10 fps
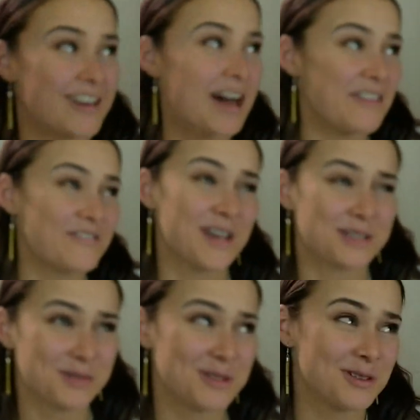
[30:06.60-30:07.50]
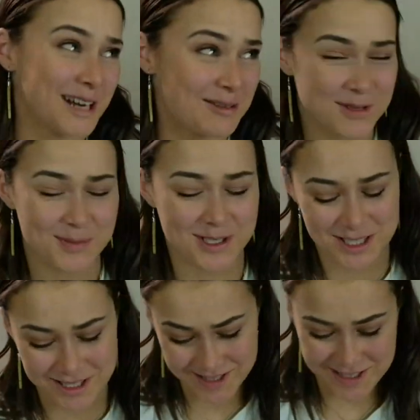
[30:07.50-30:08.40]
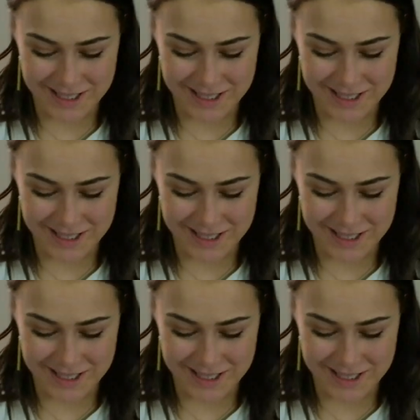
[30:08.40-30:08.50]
I know how it feels when your name's butchered.